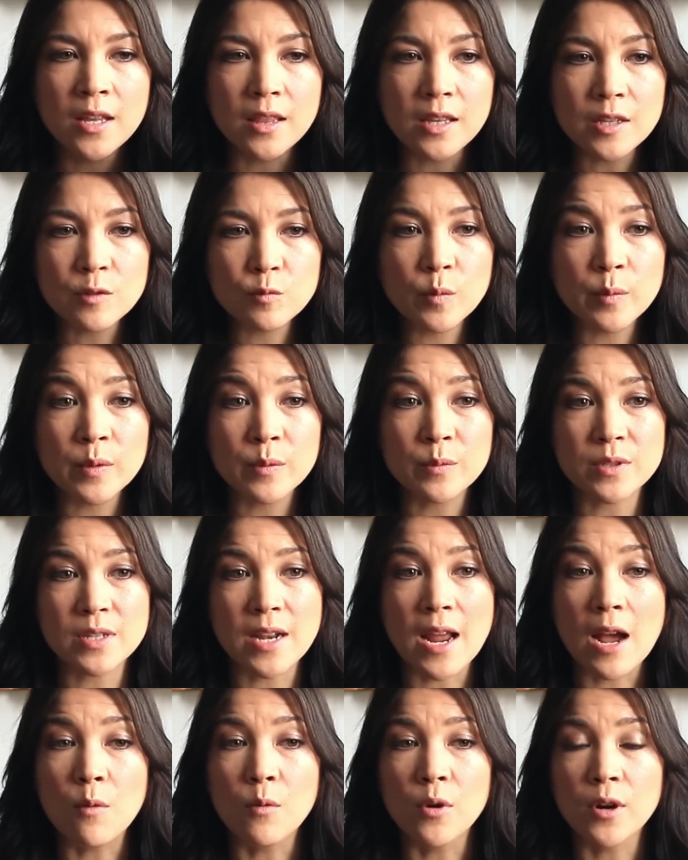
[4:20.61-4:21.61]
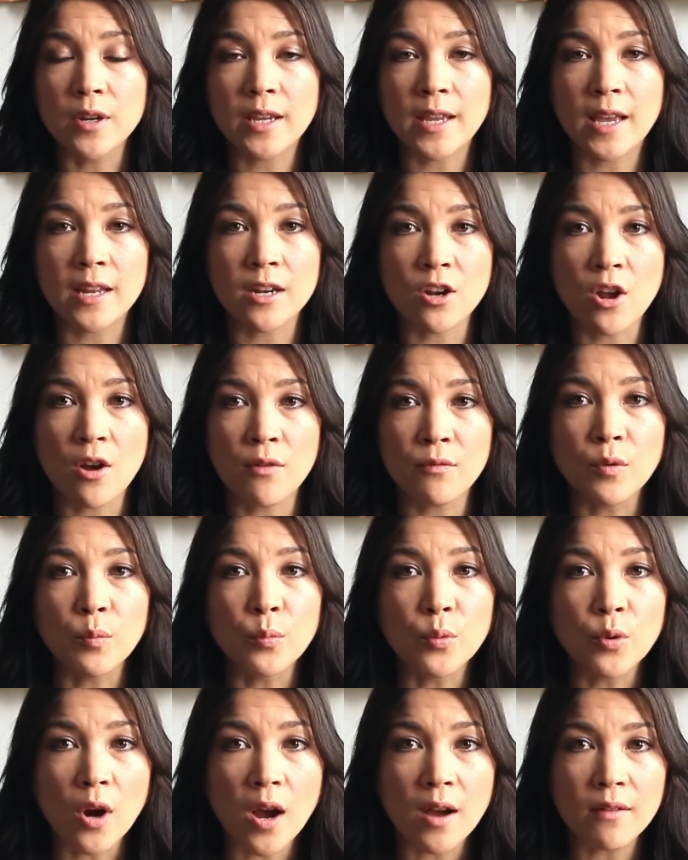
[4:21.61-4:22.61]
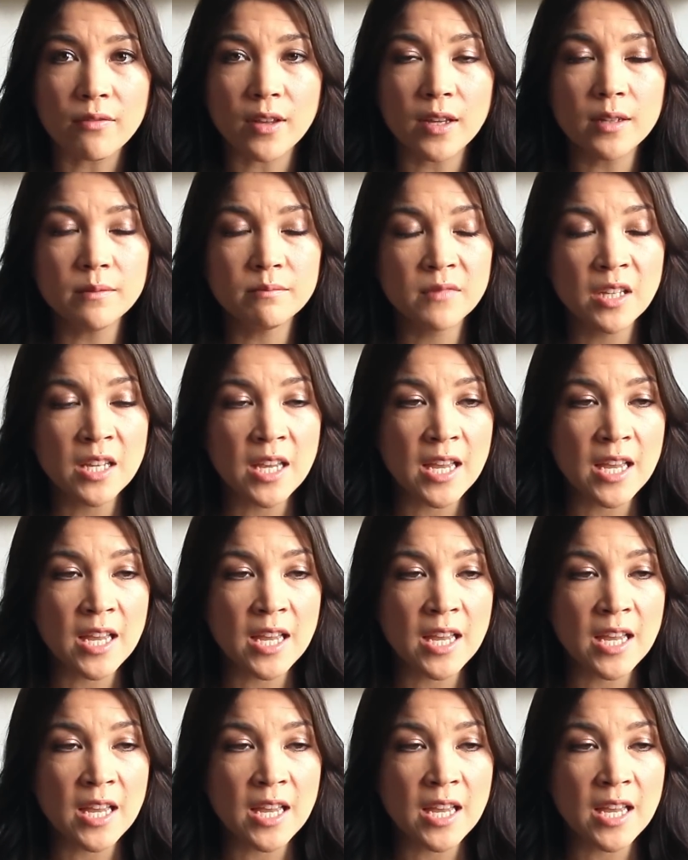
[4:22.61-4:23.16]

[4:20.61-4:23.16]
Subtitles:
This woman was now working at a non-for-profit,